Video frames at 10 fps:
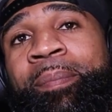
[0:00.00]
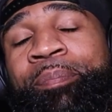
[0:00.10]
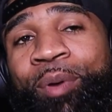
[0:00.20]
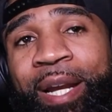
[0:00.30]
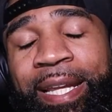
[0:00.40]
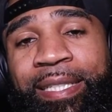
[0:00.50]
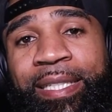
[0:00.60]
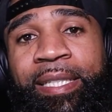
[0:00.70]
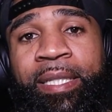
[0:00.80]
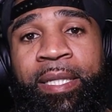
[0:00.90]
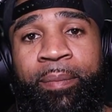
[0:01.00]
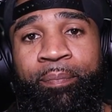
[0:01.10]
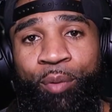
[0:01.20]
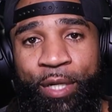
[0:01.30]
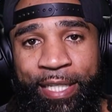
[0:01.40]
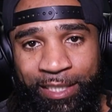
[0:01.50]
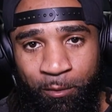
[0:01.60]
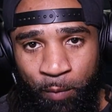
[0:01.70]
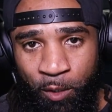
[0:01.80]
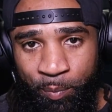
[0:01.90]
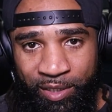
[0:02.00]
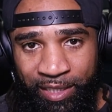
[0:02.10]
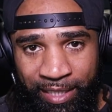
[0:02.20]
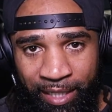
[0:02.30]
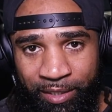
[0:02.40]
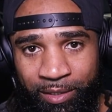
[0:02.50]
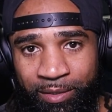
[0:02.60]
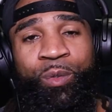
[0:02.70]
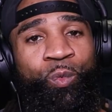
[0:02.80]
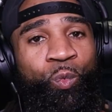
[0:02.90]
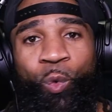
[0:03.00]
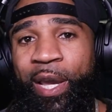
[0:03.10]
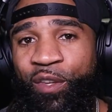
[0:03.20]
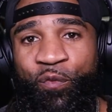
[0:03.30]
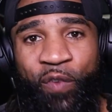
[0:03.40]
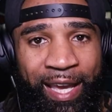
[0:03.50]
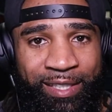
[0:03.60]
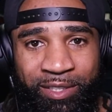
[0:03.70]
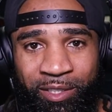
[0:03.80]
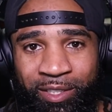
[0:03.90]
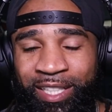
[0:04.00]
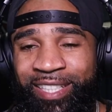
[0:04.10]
Branding brings people together way faster